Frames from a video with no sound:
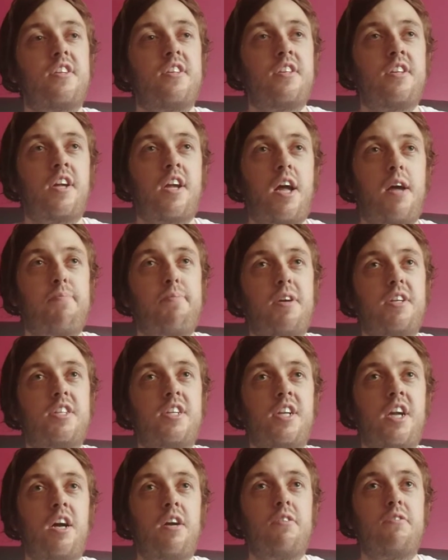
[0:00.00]
Like, I picked
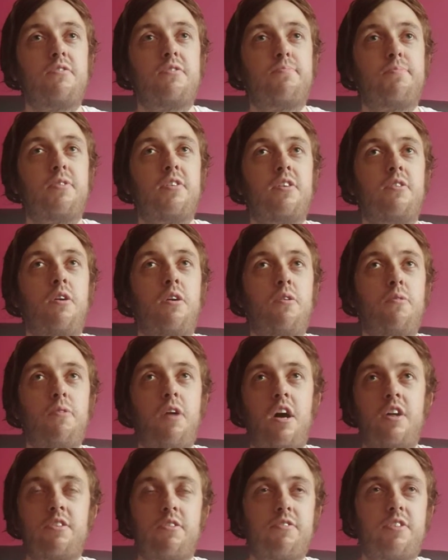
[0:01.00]
it out, but
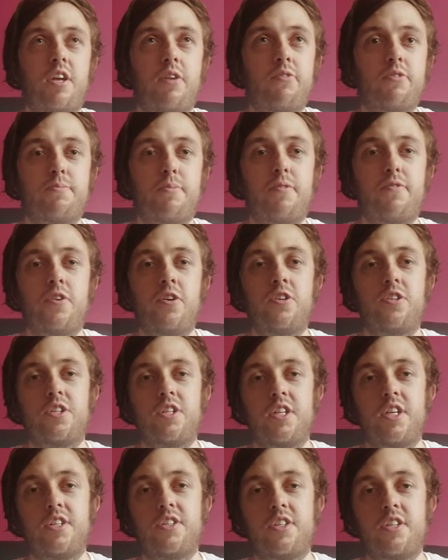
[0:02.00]
I don't think it was my first
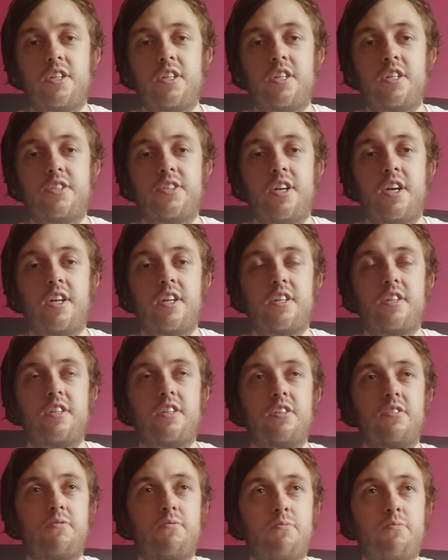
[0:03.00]
listen, and it
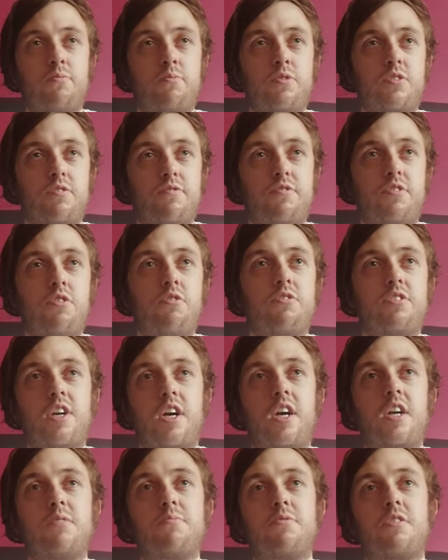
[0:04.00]
was a few
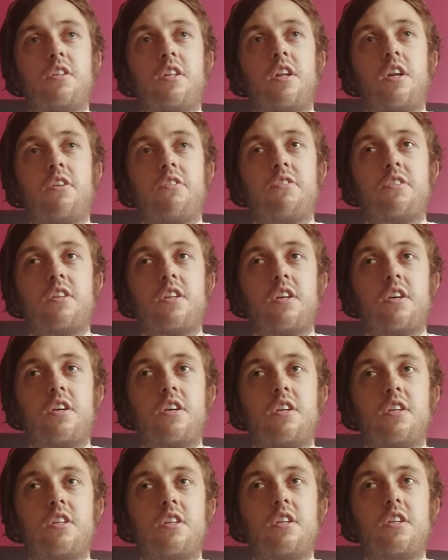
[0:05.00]
times, and then I was
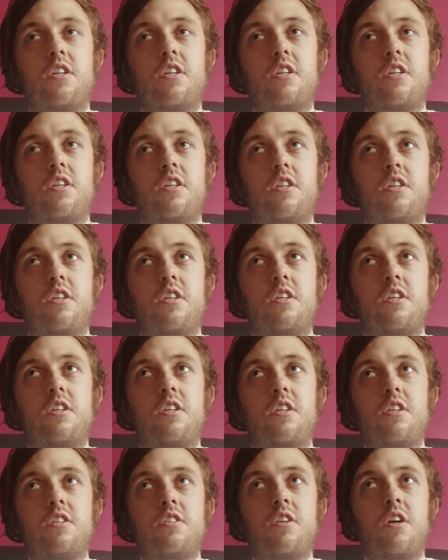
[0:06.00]
like,
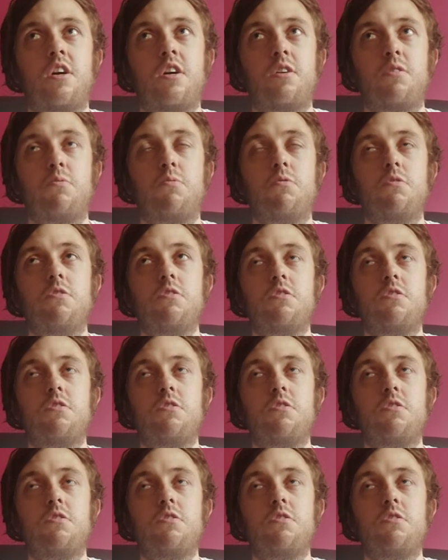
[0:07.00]
oh.